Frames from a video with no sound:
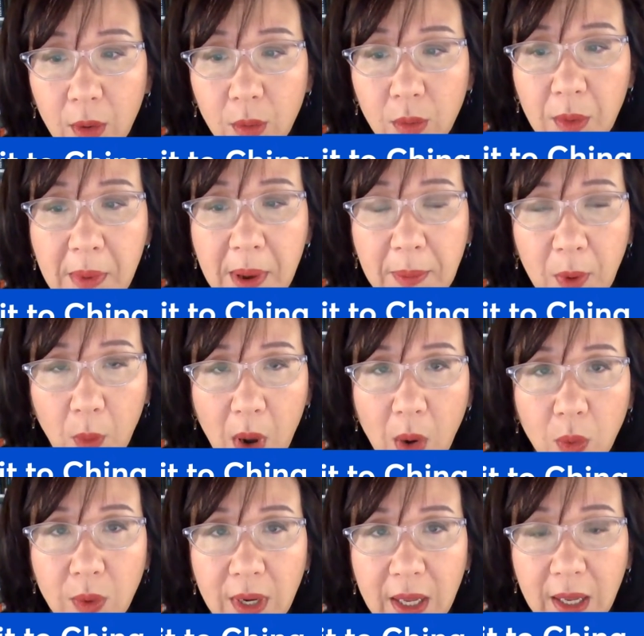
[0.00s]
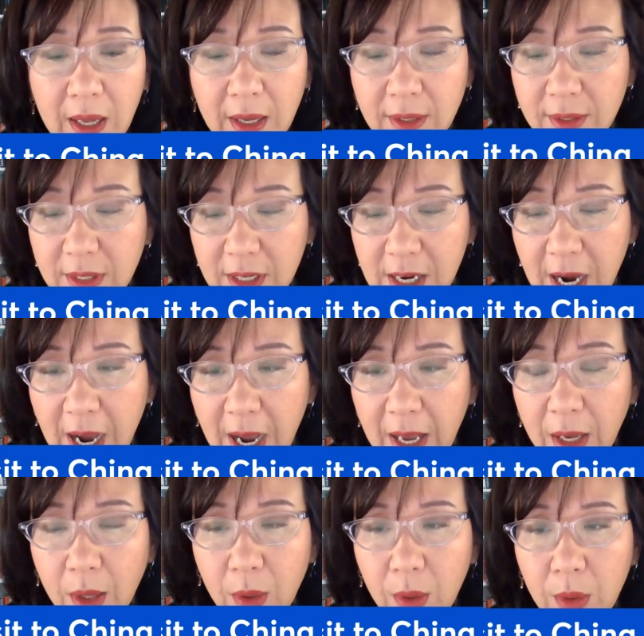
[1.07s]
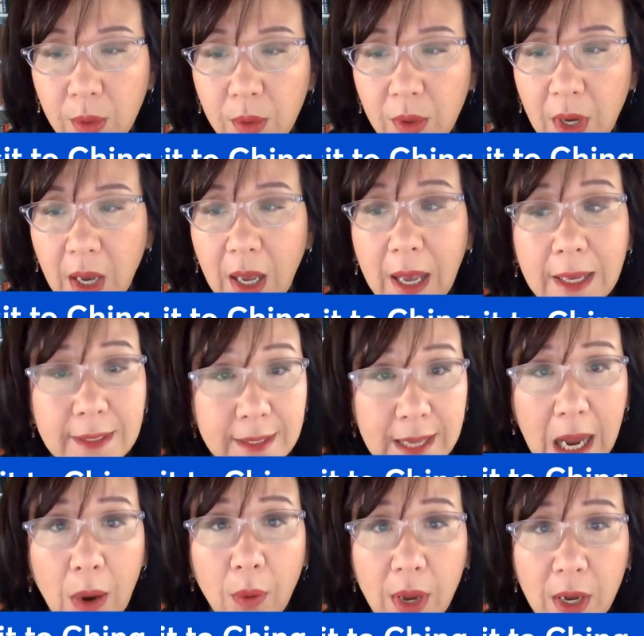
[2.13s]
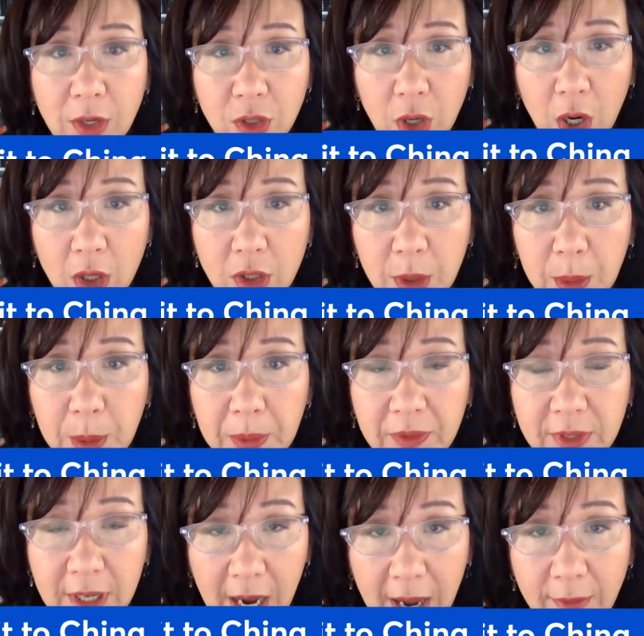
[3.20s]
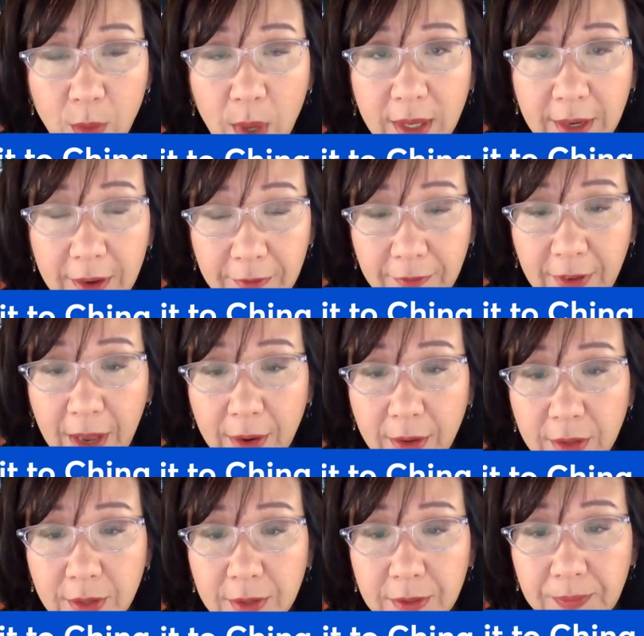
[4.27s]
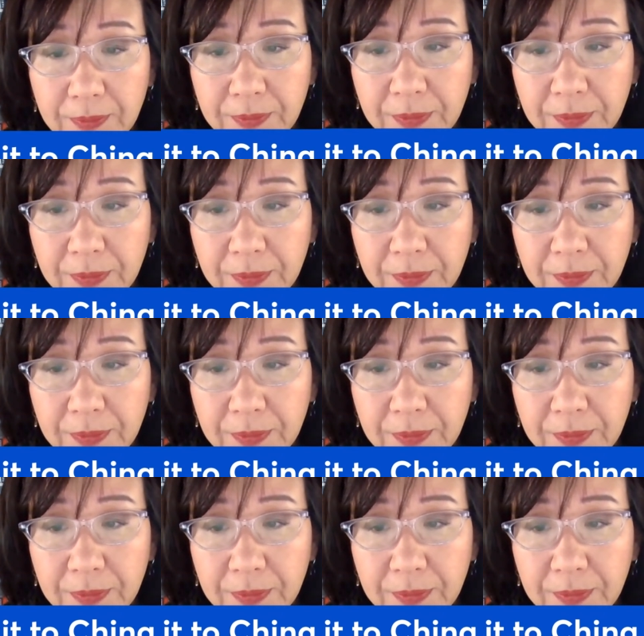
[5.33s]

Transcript: Remember, Wang Huning is the guy who is now in charge of Taiwan affairs,